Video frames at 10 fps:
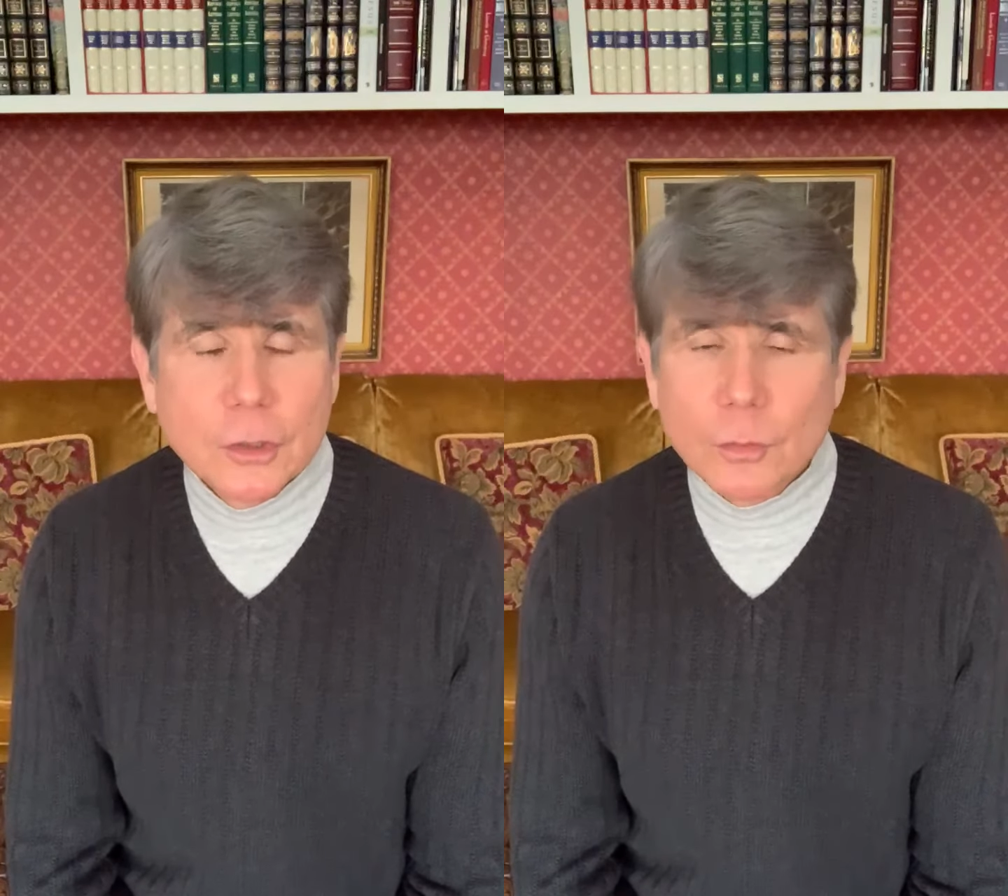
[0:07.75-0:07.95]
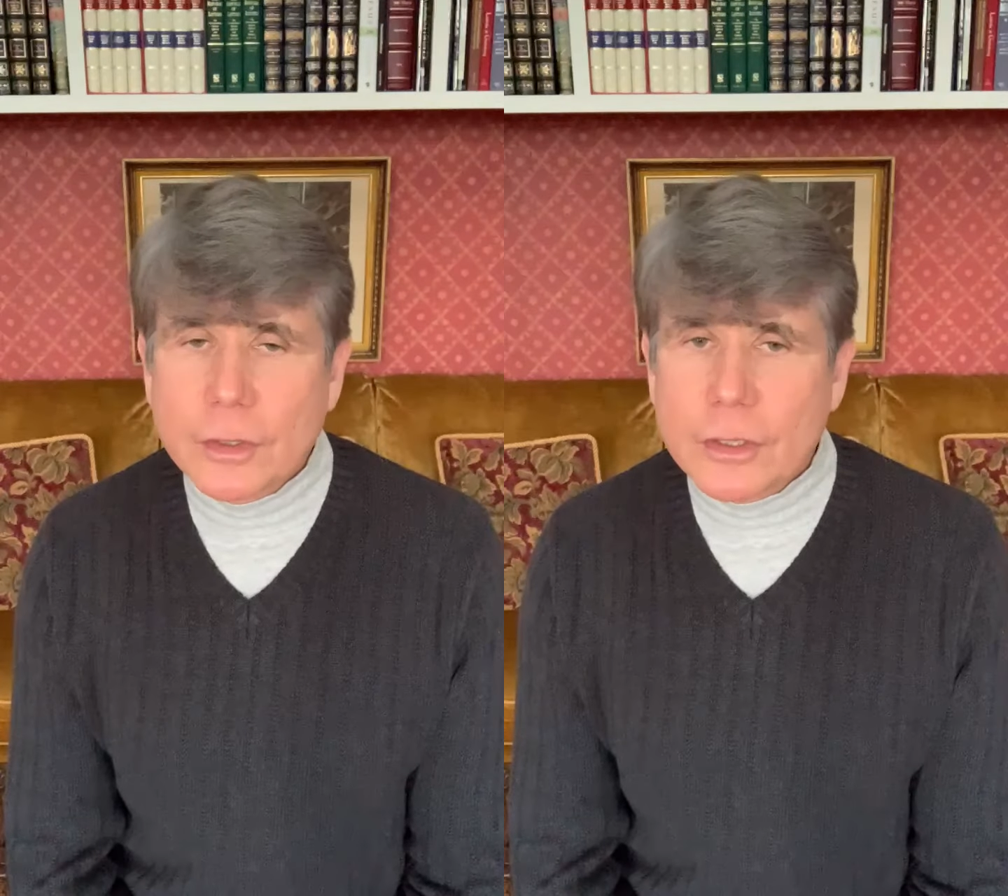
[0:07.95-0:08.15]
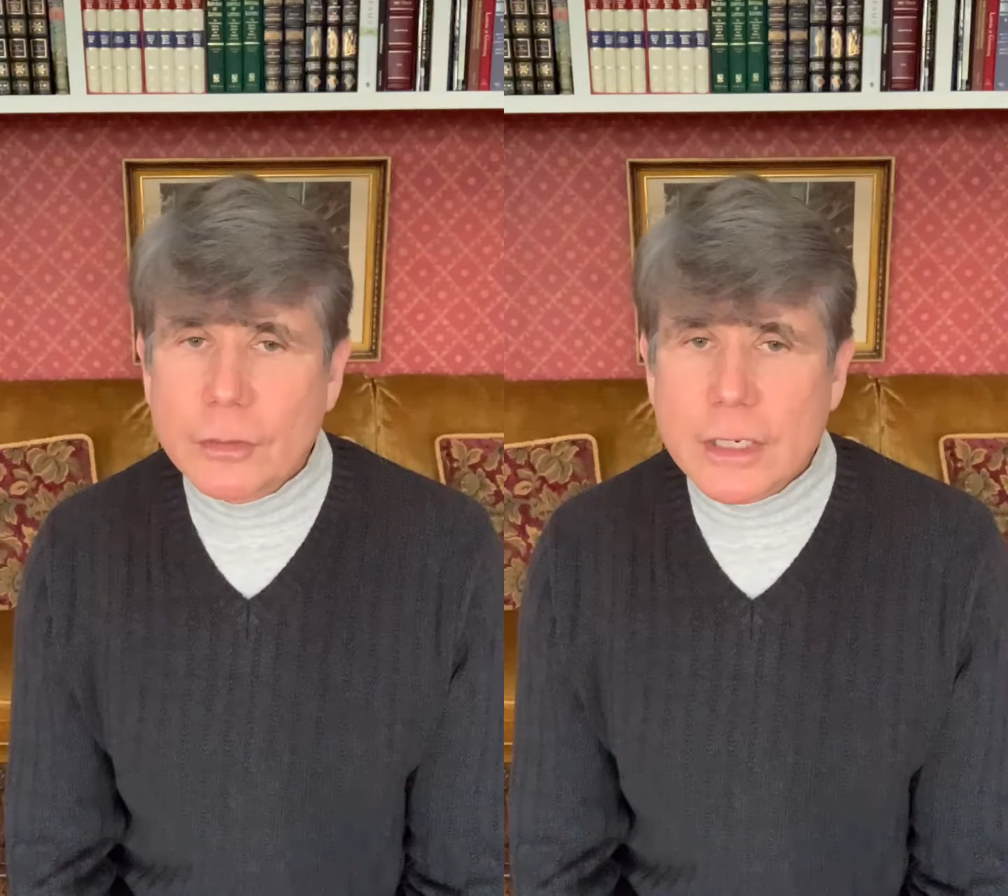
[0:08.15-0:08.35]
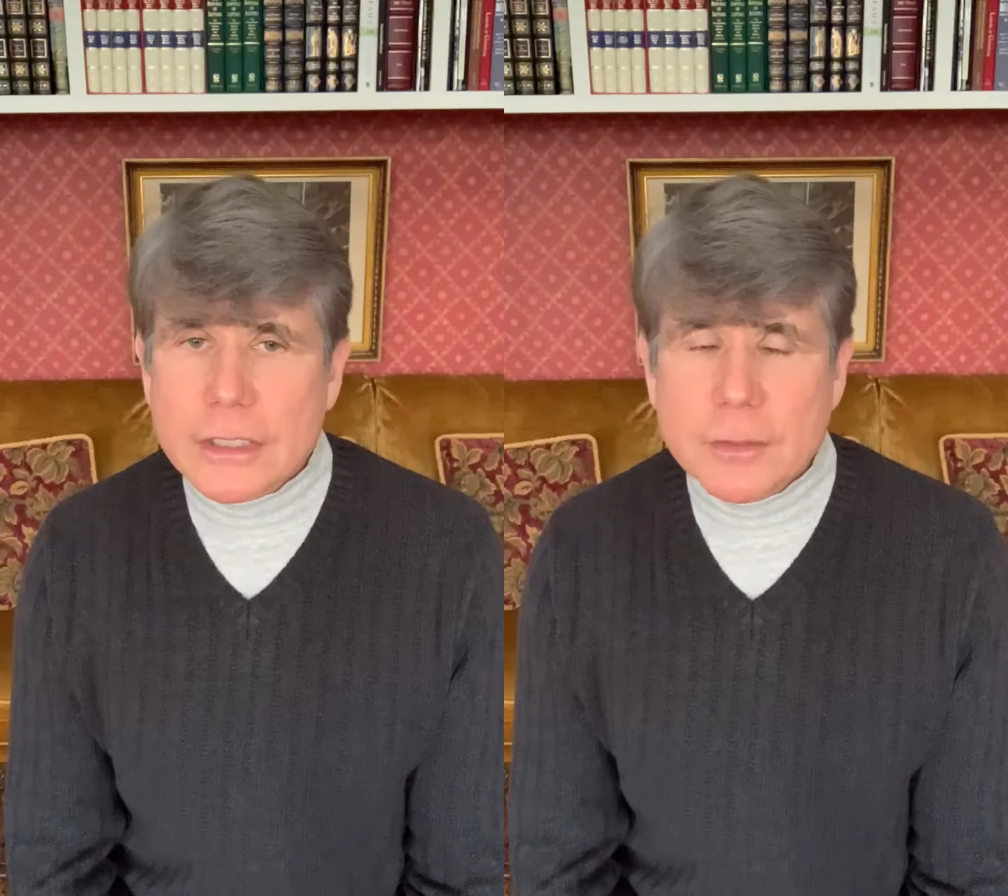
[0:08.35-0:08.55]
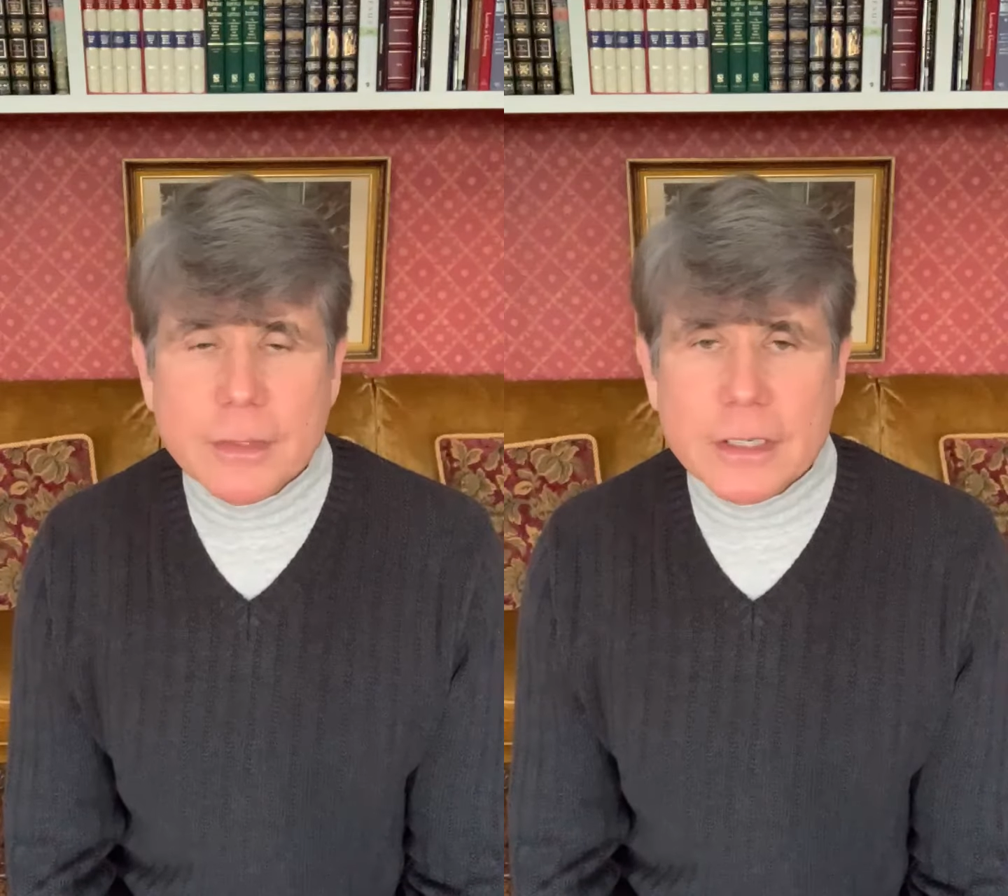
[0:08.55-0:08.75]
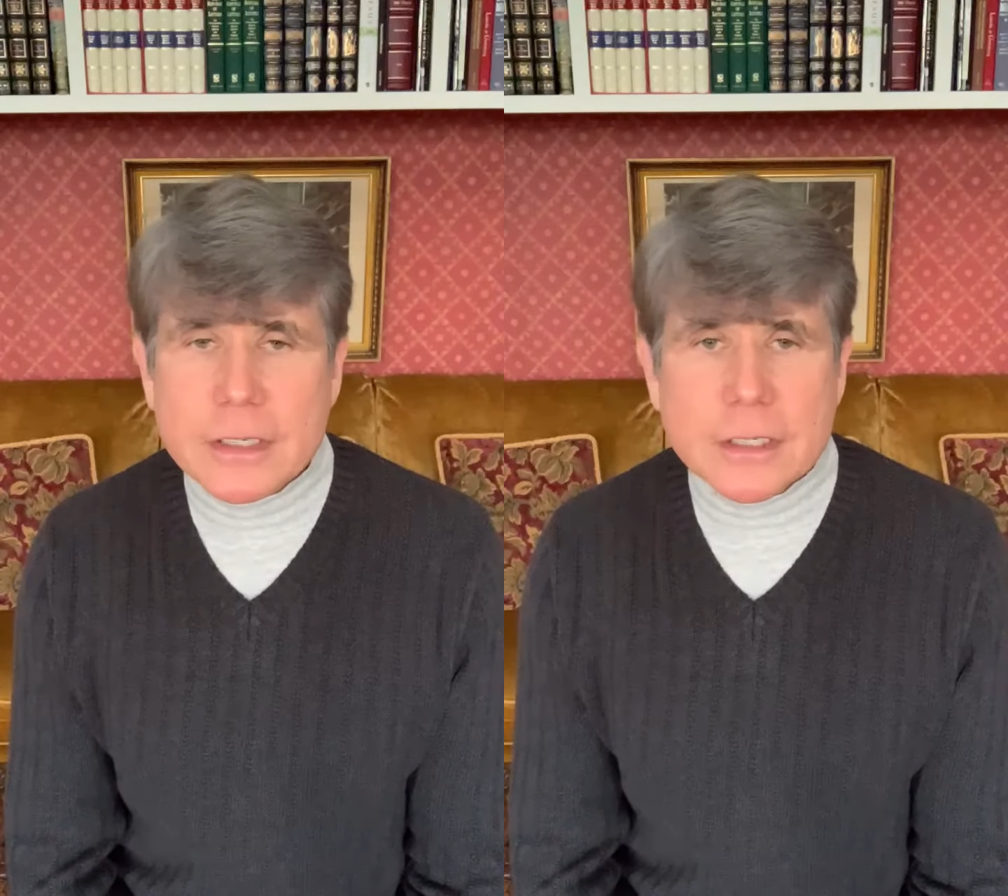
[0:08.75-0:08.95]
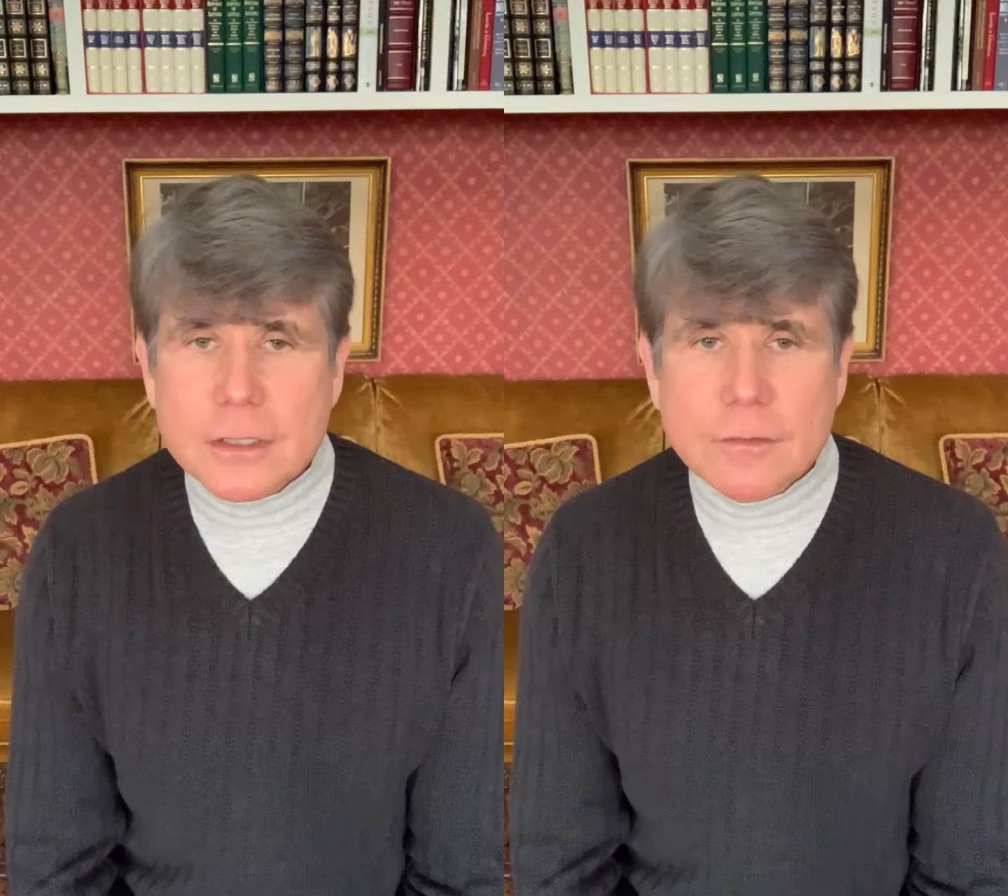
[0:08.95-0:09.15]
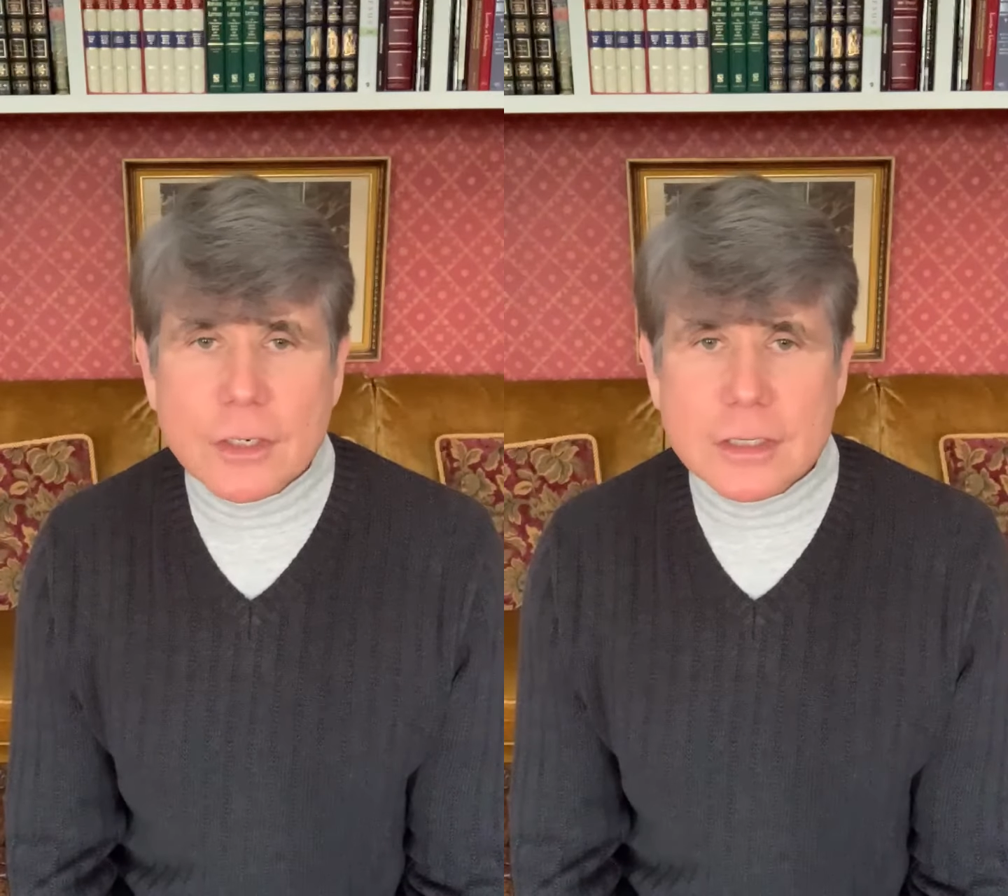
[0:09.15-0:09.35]
one of the greatest Americans
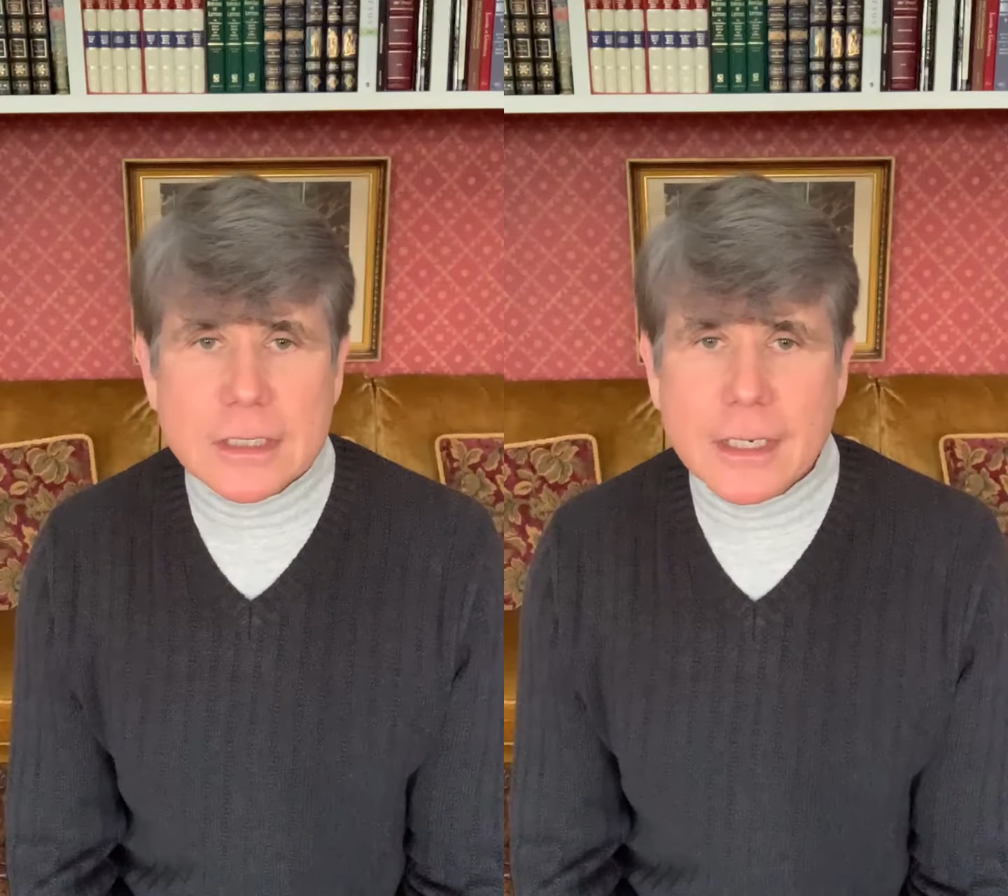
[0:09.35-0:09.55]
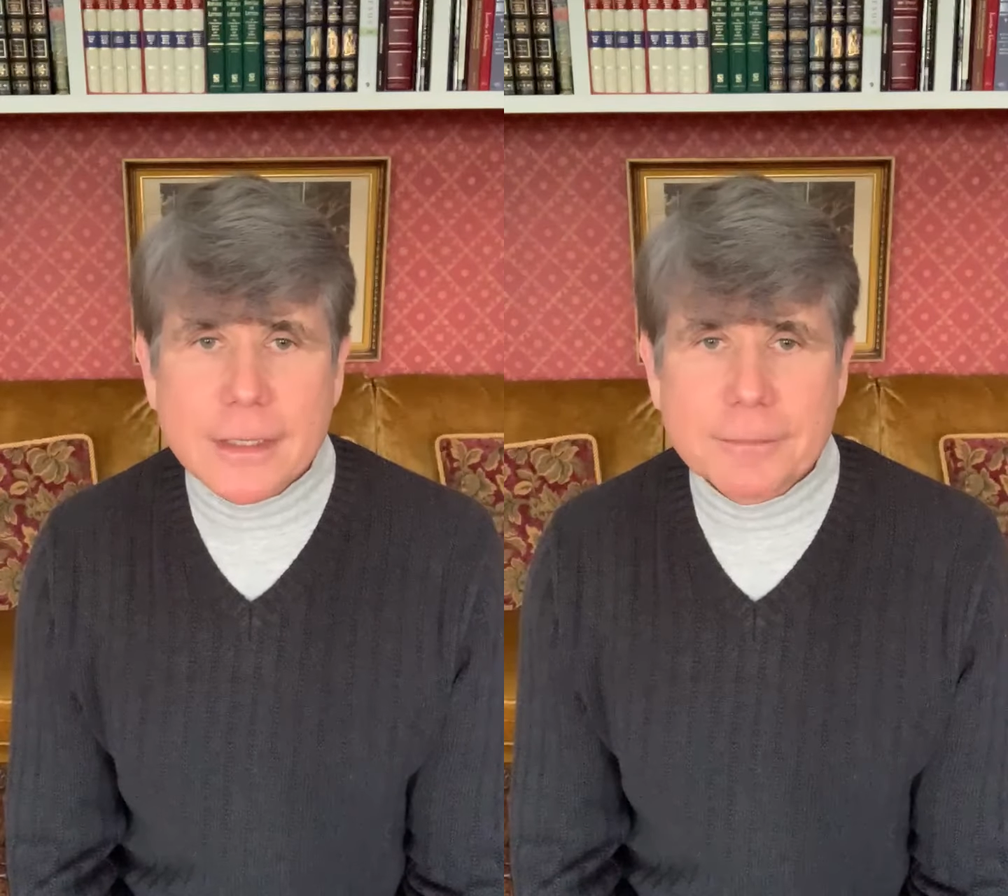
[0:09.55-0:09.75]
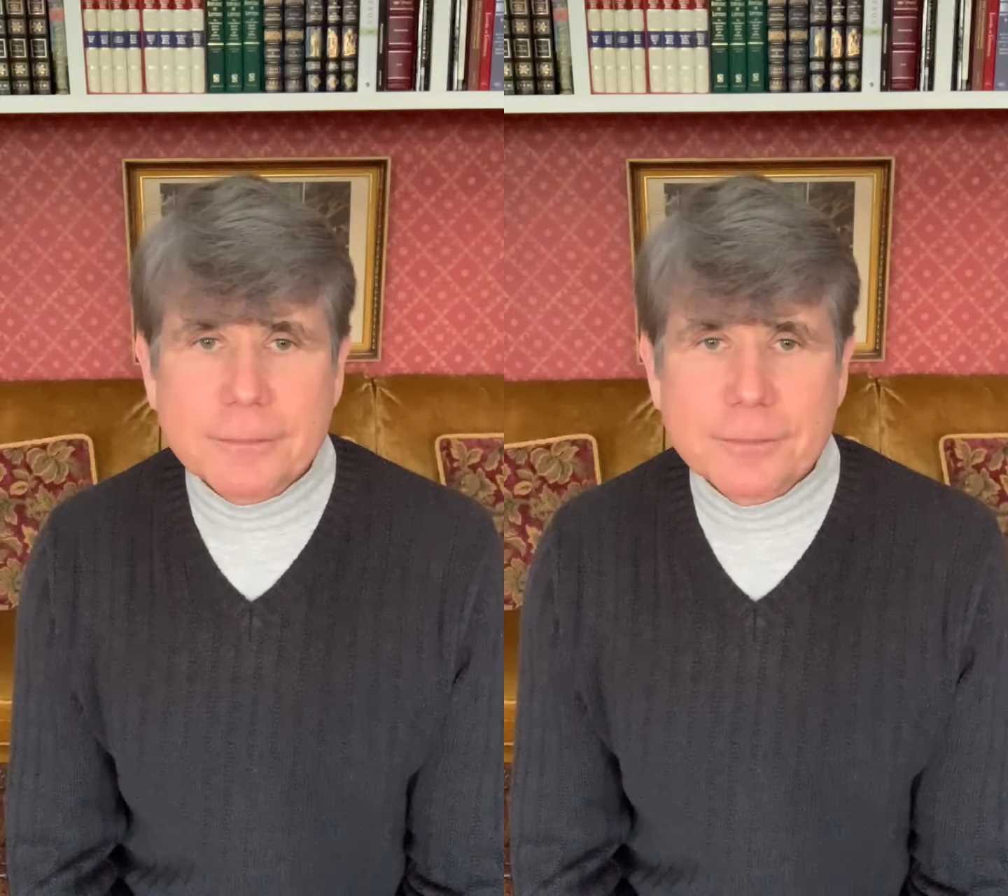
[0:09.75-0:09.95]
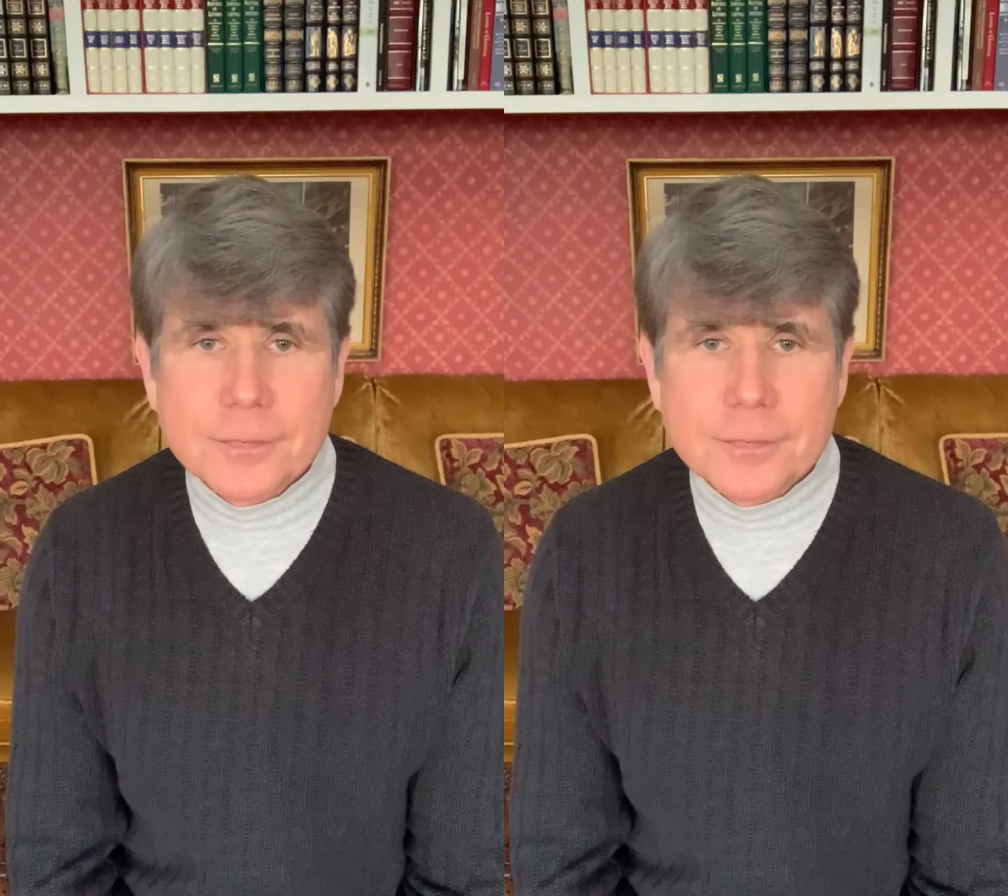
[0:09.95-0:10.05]
of all time.